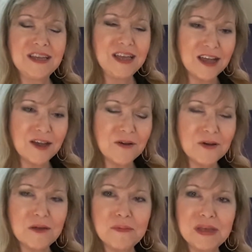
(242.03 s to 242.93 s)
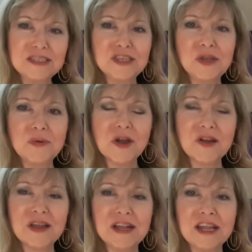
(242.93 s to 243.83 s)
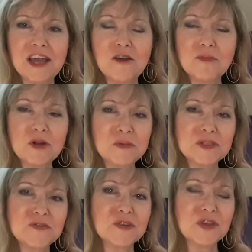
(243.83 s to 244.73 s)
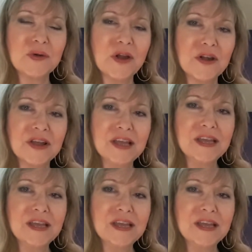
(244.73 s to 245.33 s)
how amazing you are and how purposeful you are